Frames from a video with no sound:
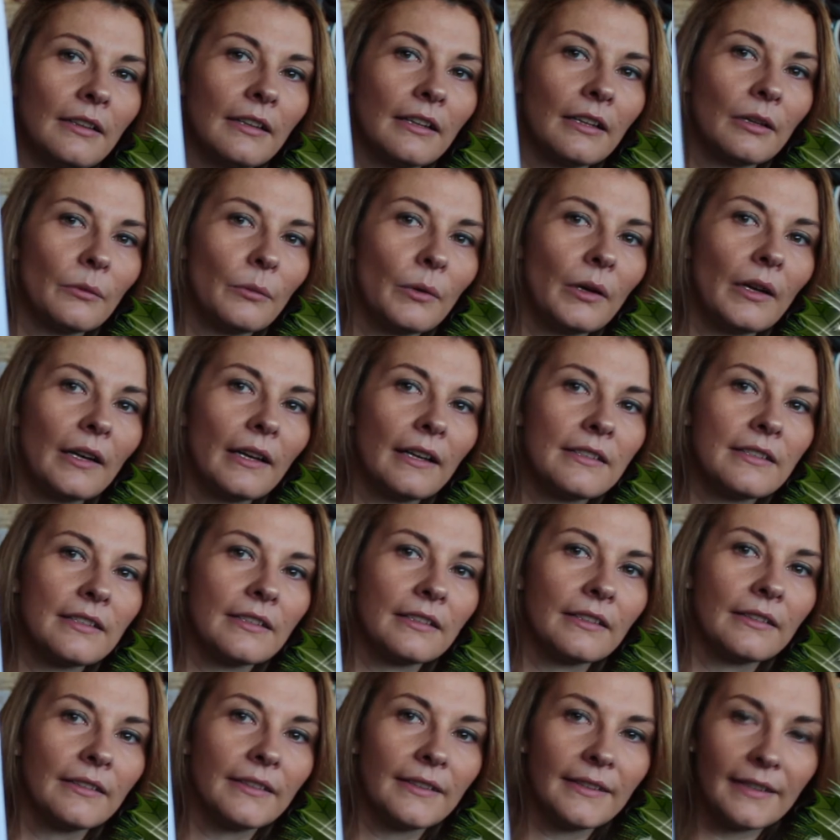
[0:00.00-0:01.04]
thicker wire, as
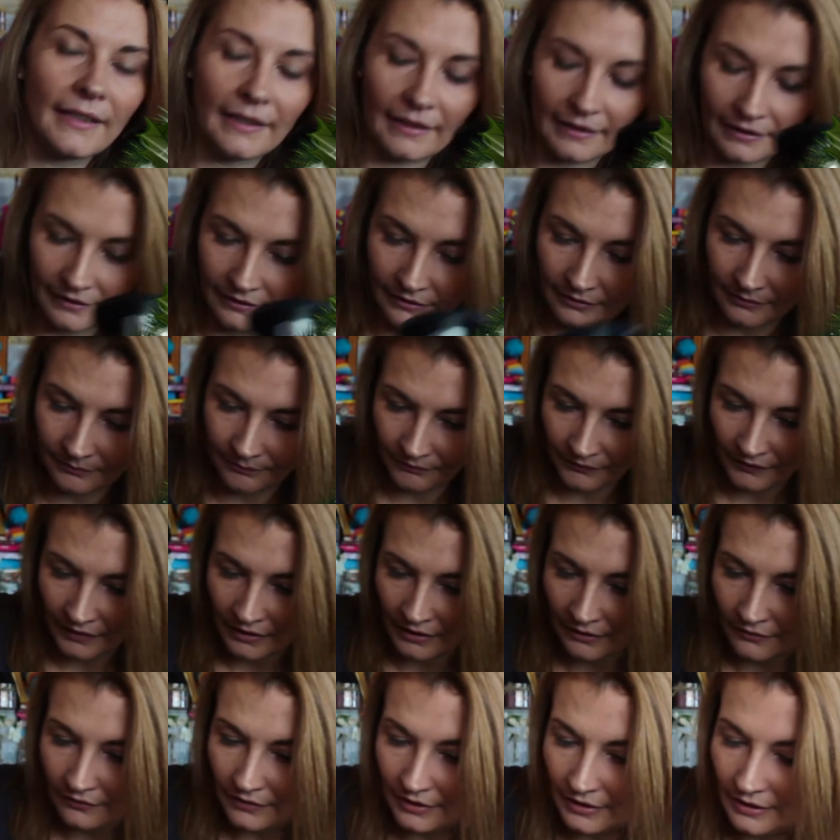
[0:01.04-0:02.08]
you can see.
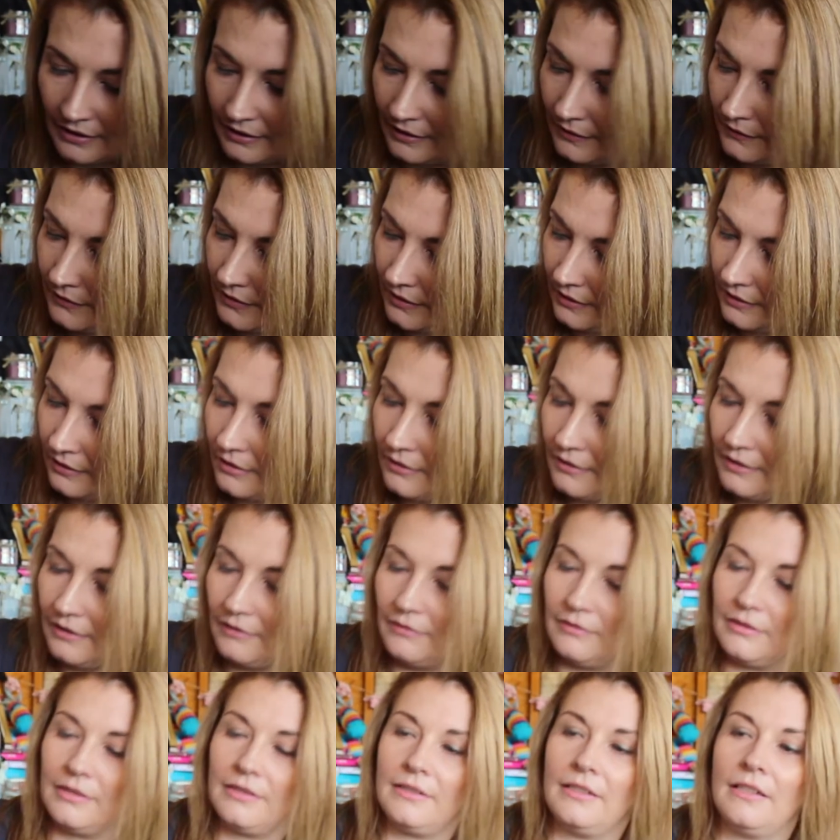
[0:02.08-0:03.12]
I think it gives it a cute
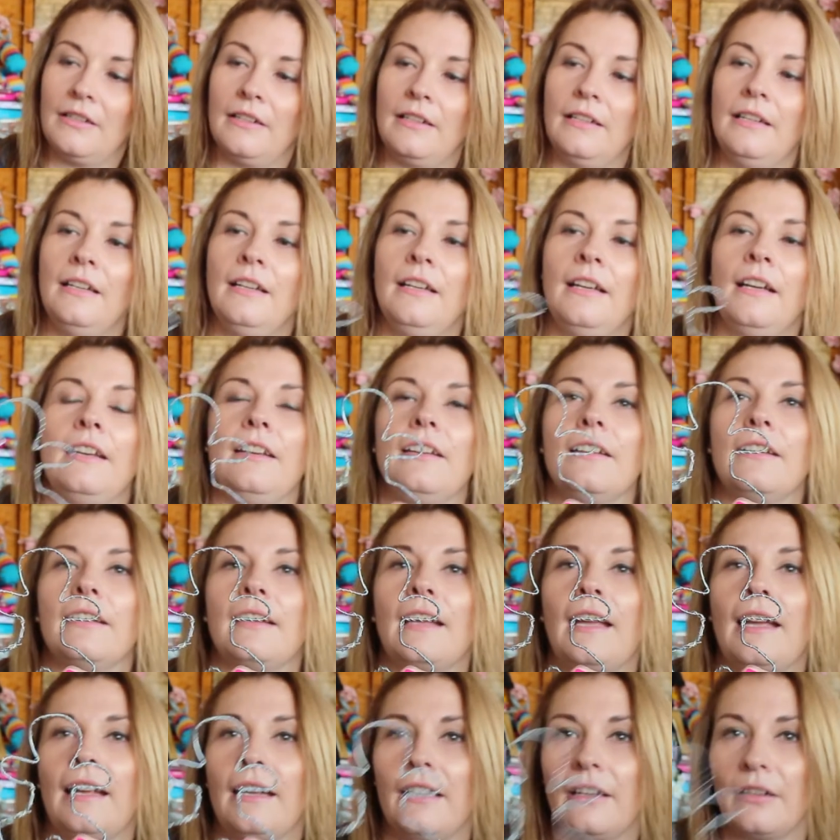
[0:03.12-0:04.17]
little design. You
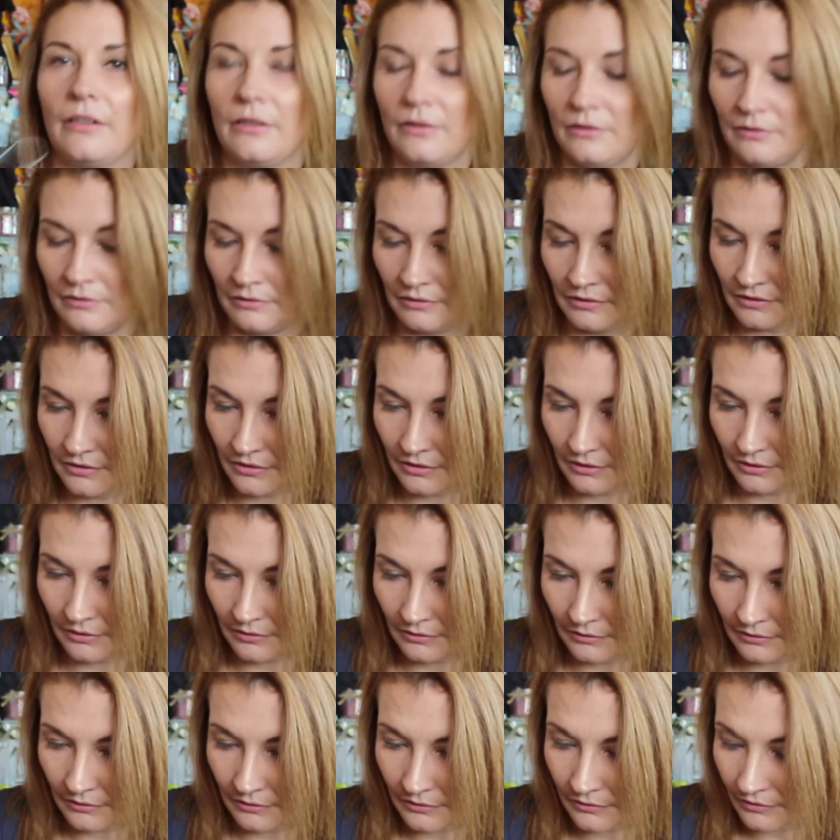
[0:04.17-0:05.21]
can hang it
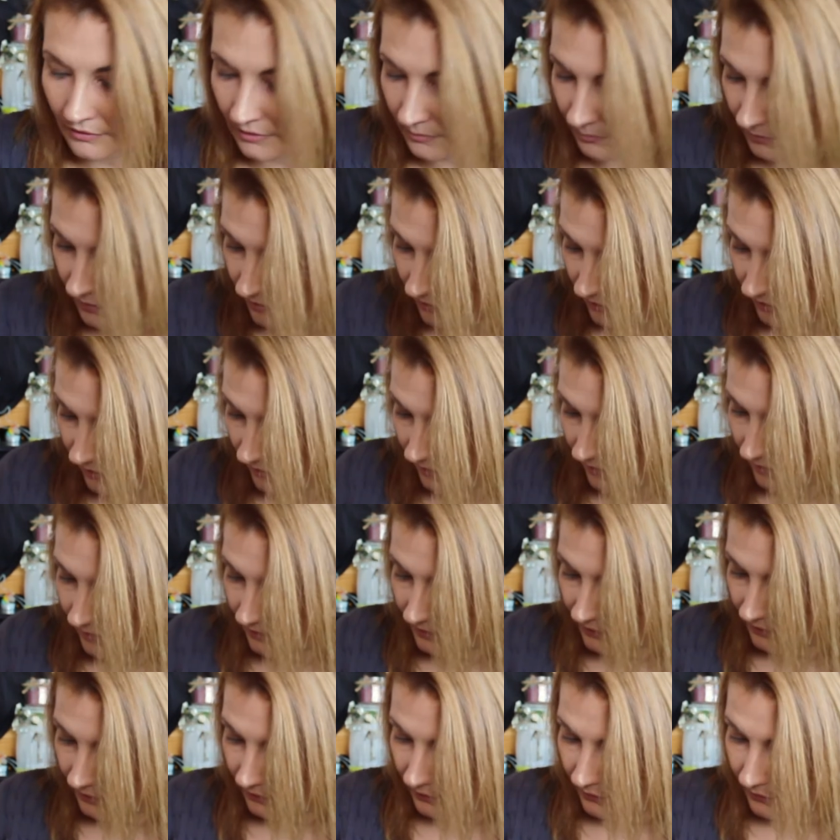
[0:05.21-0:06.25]
onto Christmas
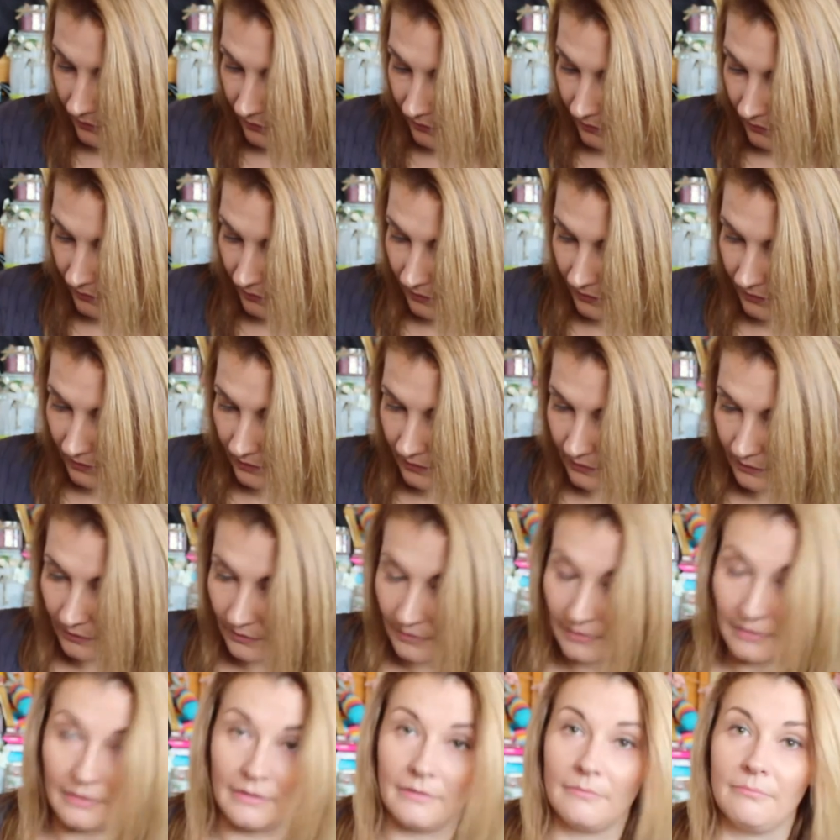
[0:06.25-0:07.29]
trees, or you
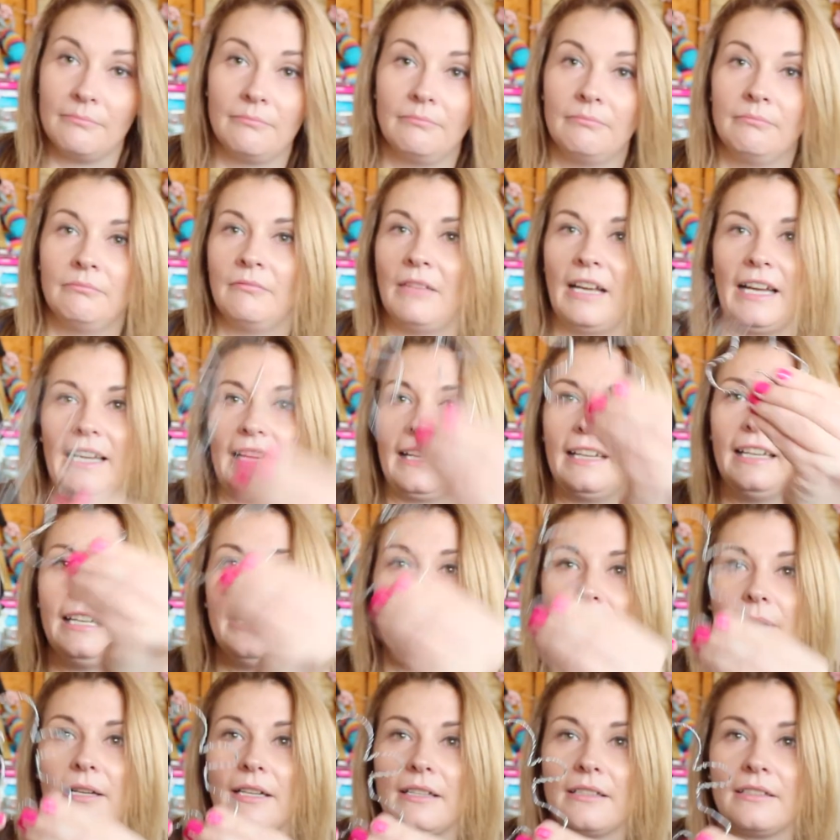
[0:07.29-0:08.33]
can hang
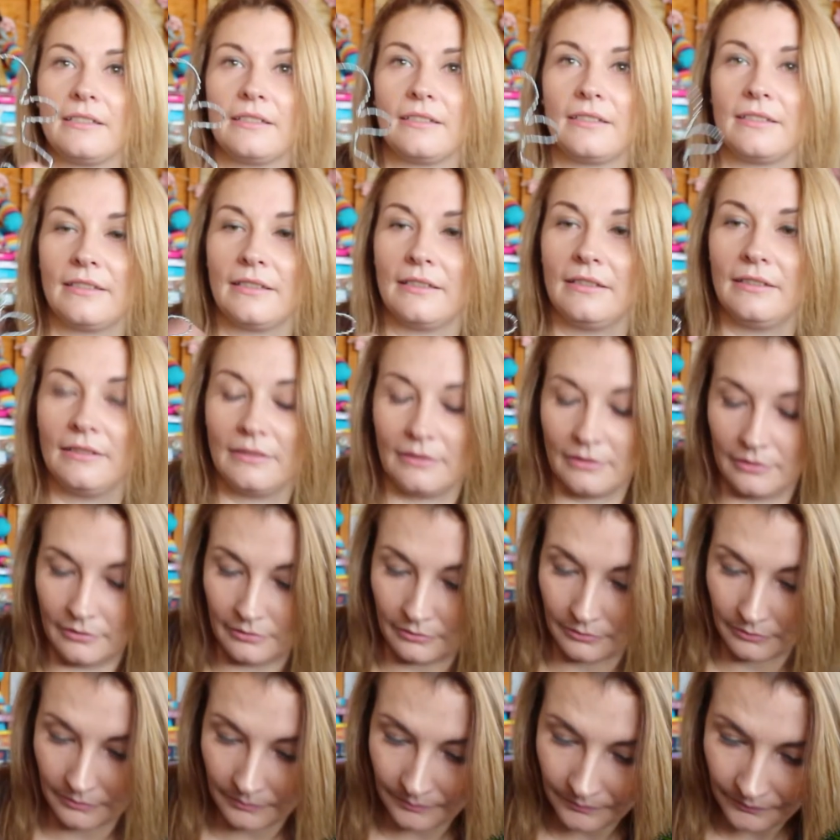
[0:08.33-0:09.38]
anywhere just to look
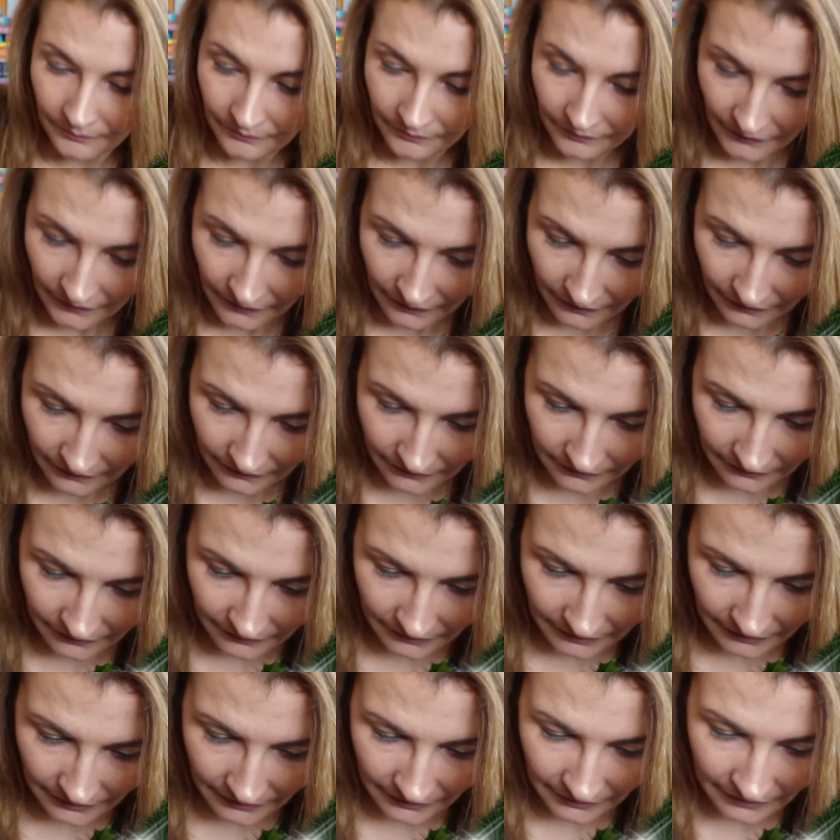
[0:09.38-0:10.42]
cool.
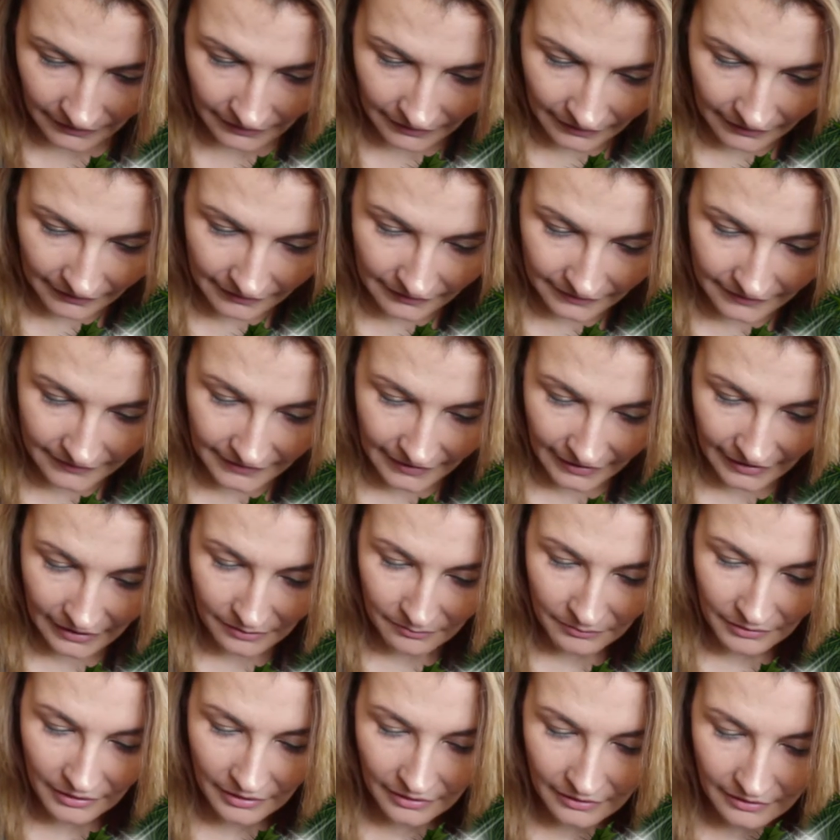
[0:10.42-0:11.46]
And the
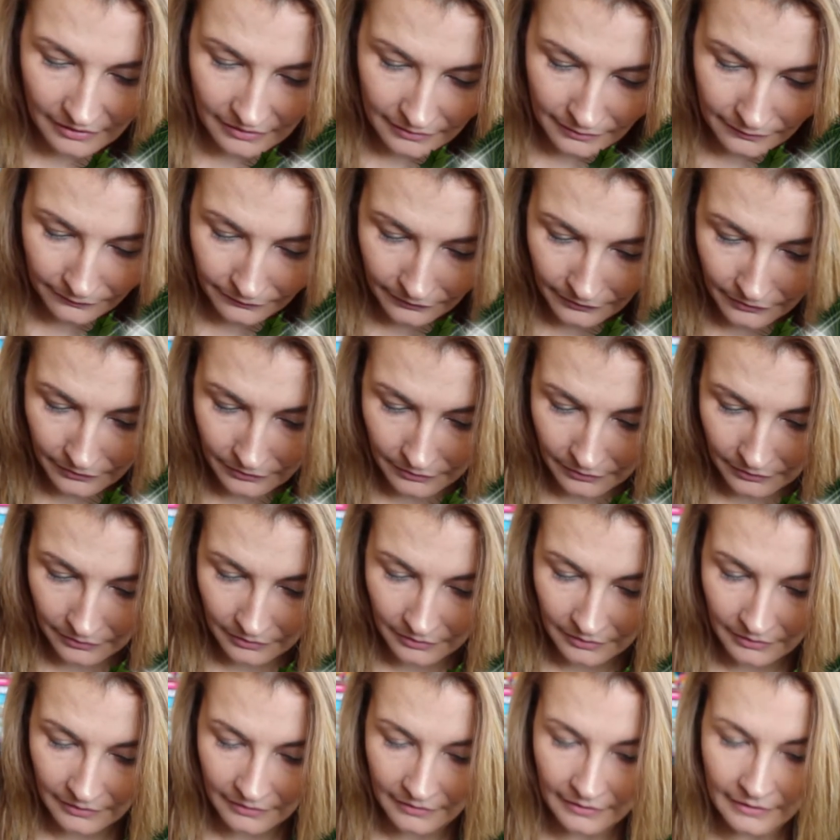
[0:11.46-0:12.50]
same goes for
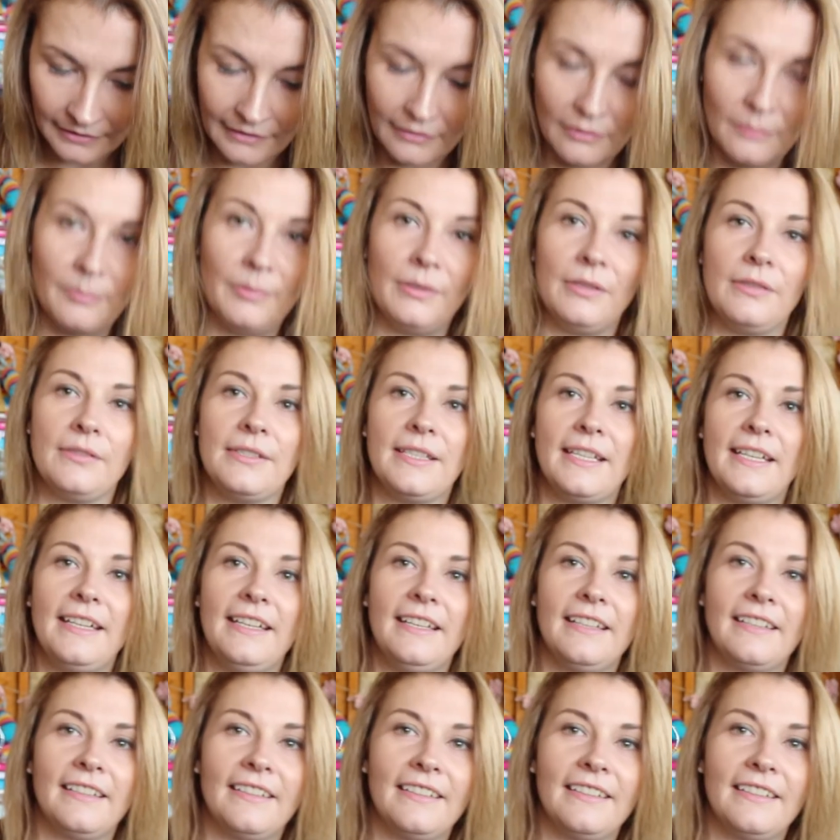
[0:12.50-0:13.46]
a little booty,